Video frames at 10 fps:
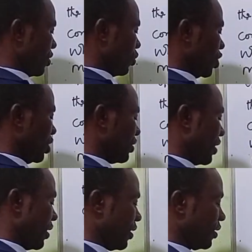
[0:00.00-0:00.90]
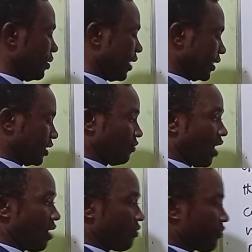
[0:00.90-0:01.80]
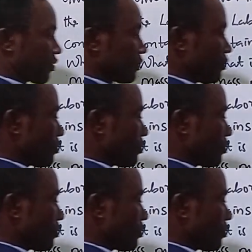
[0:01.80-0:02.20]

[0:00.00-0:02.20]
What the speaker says: Which is 35.